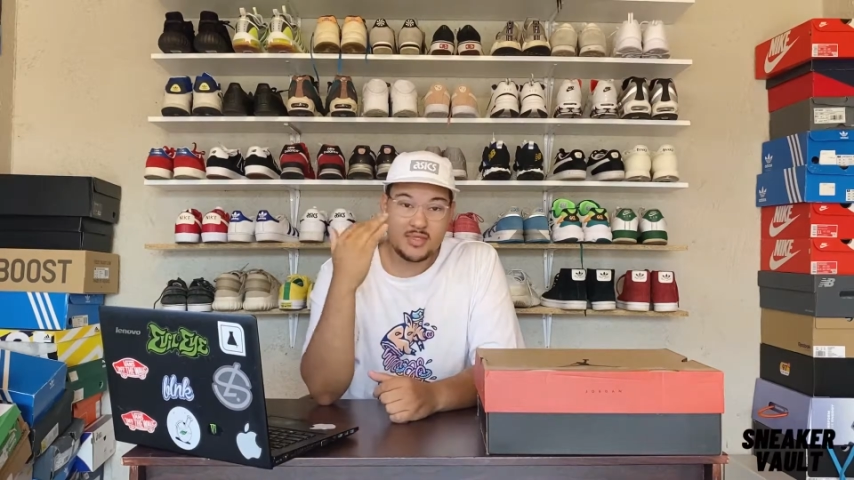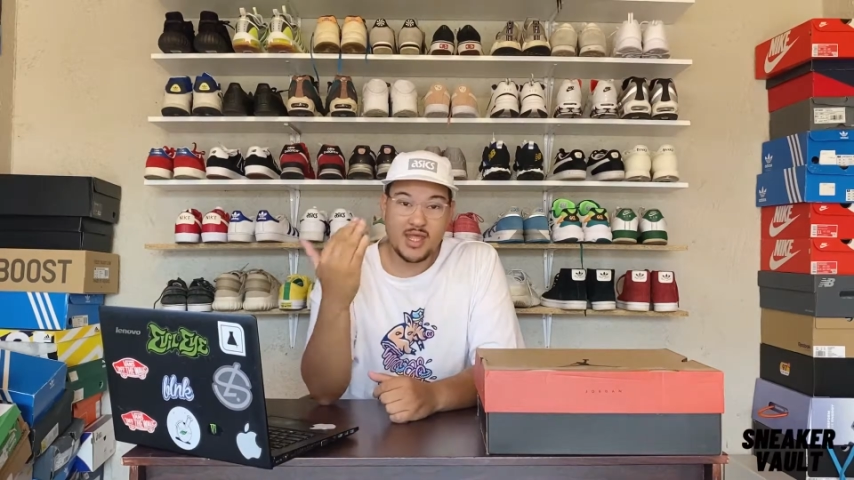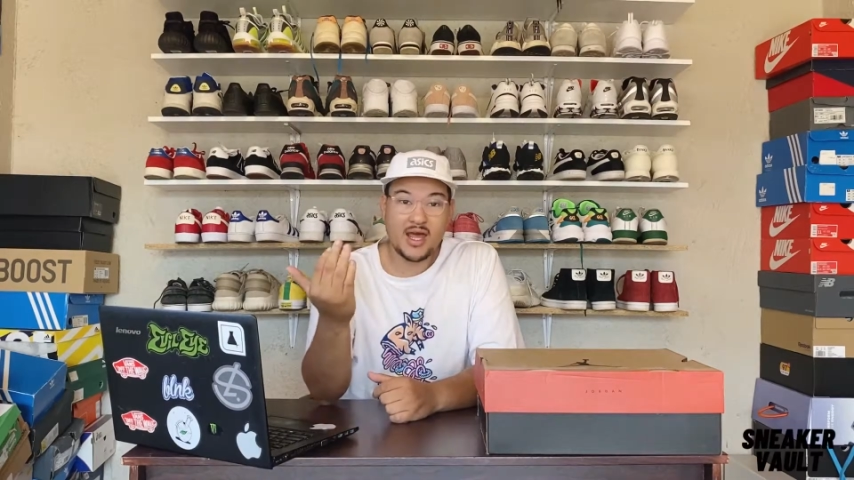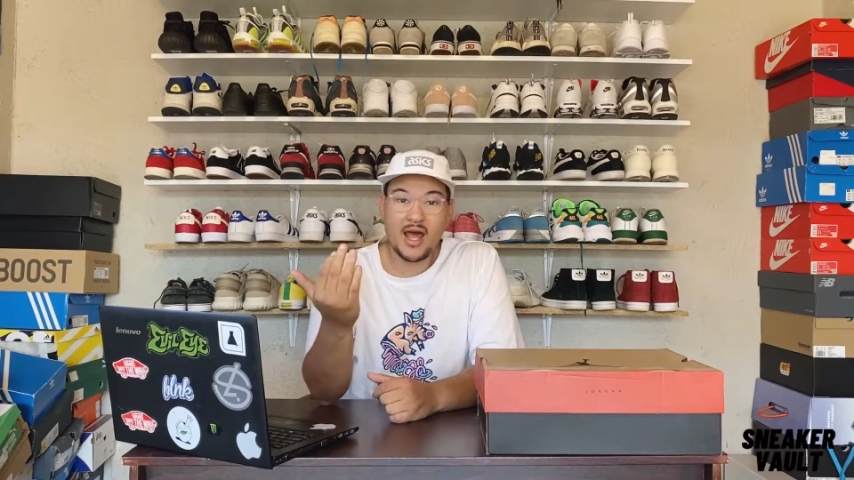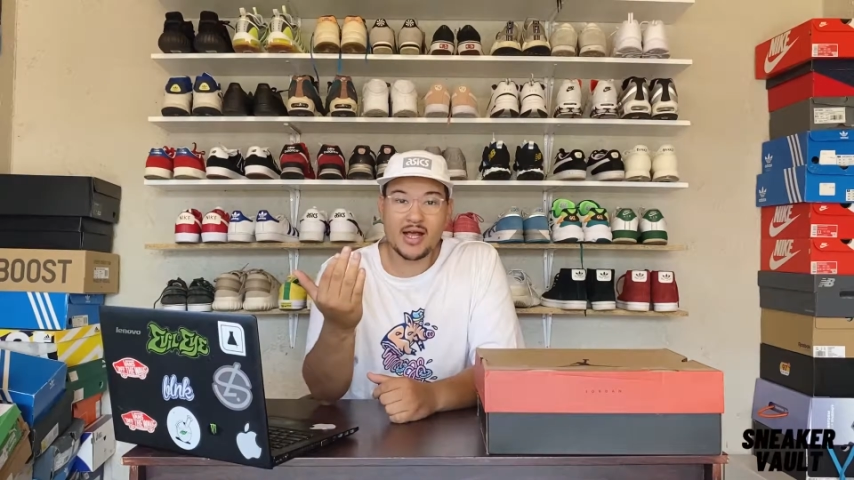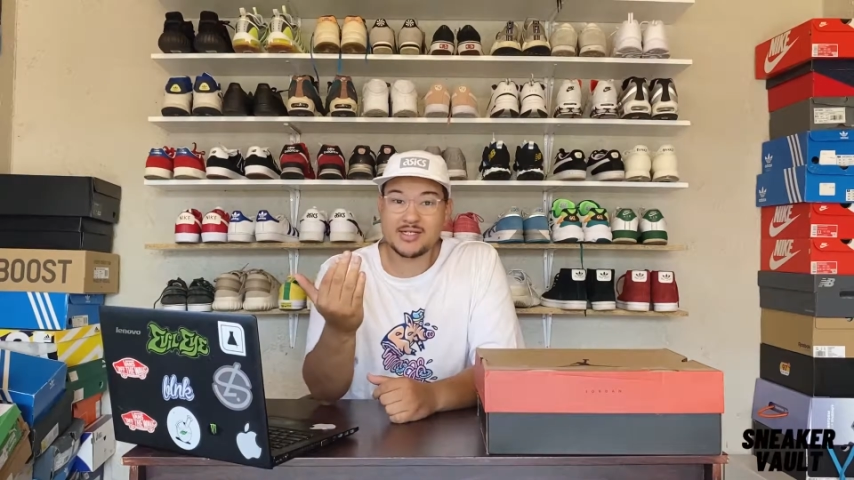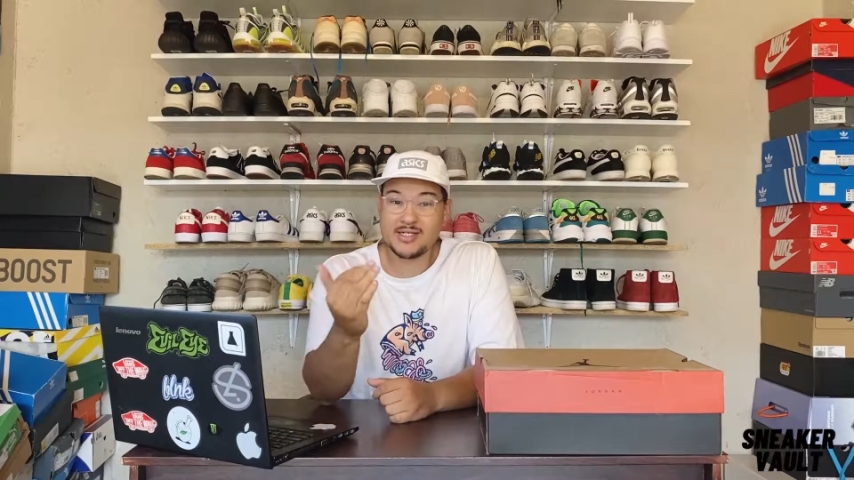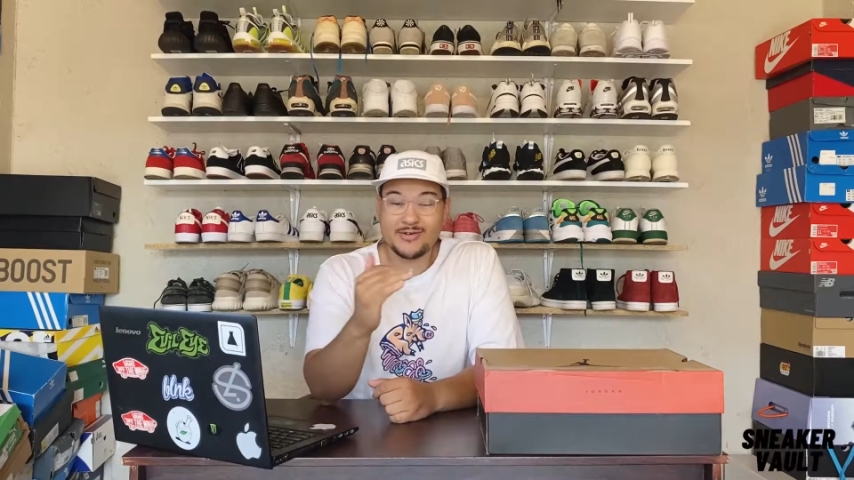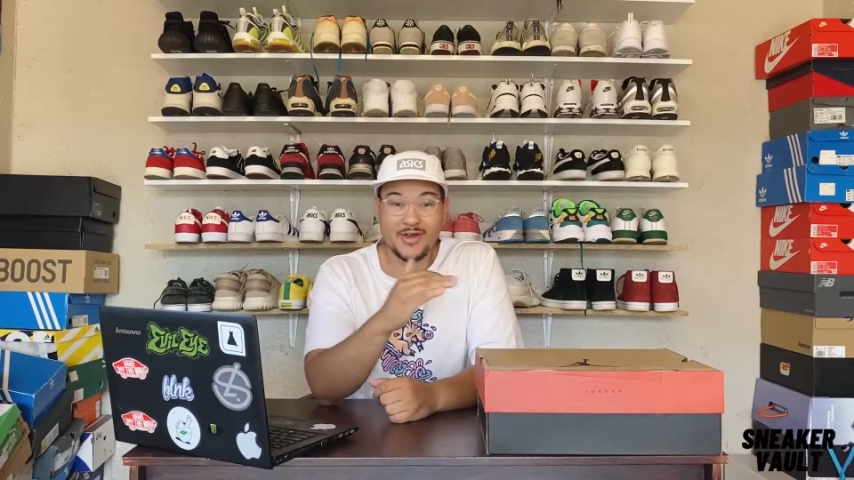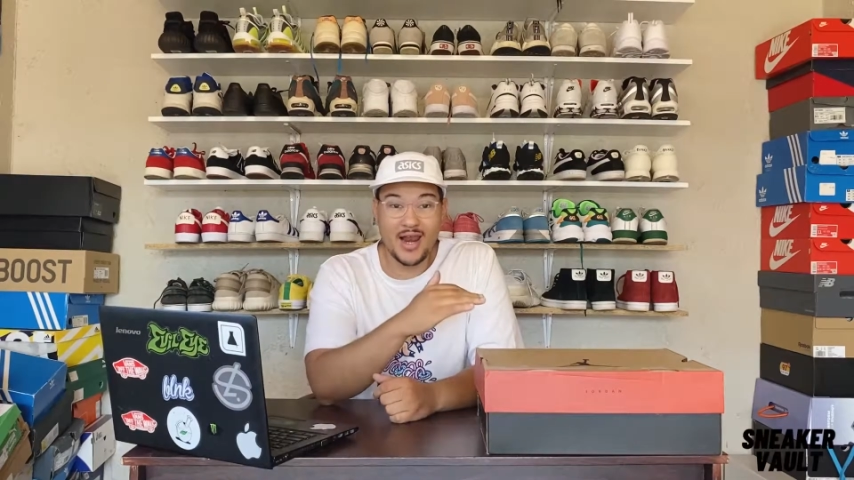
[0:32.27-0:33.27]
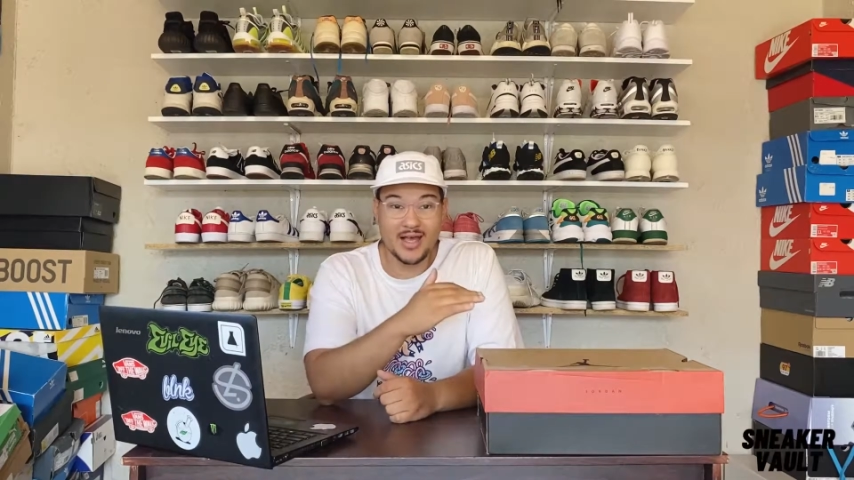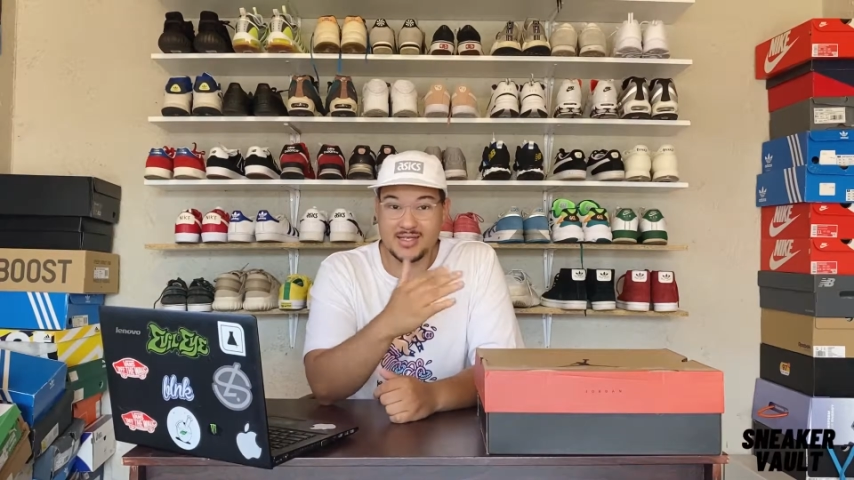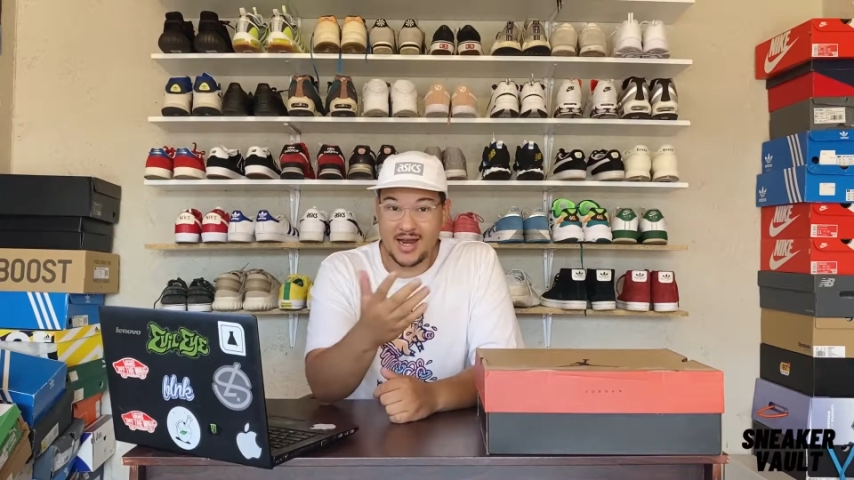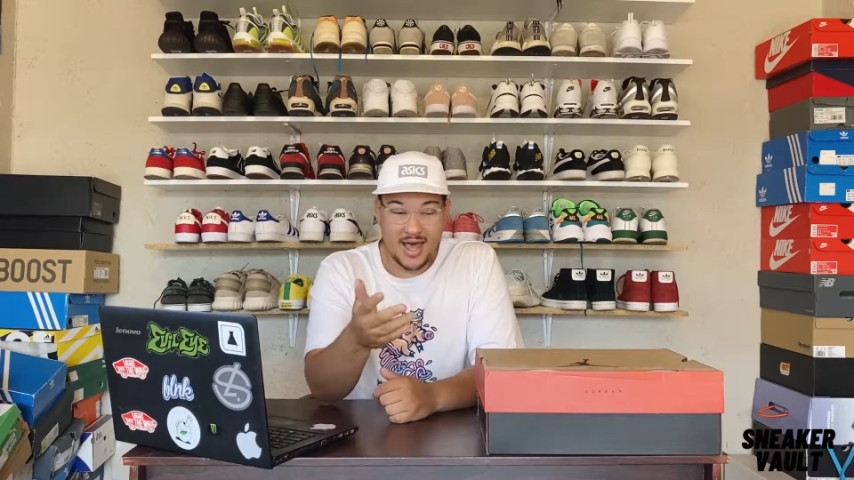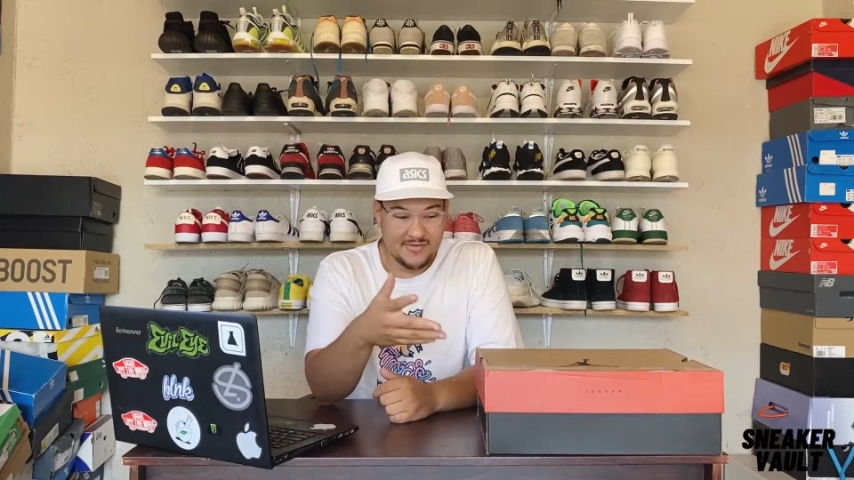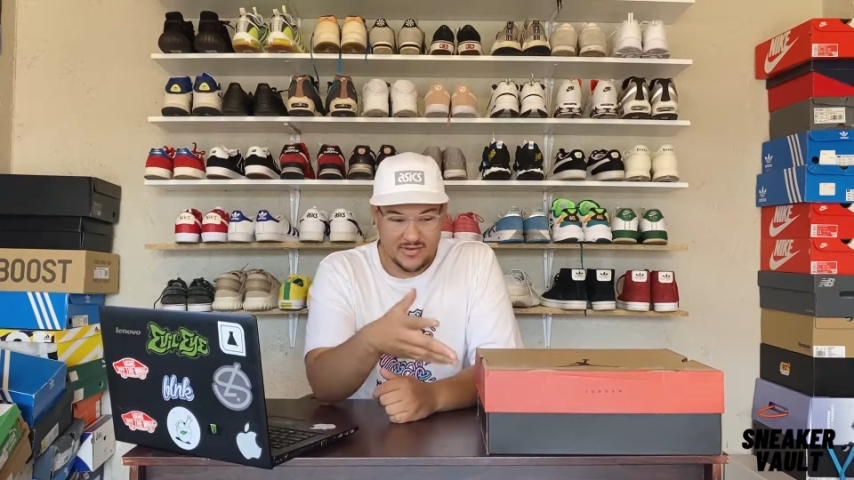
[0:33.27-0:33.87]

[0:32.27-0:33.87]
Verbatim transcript: And I actually didn't realize that I haven't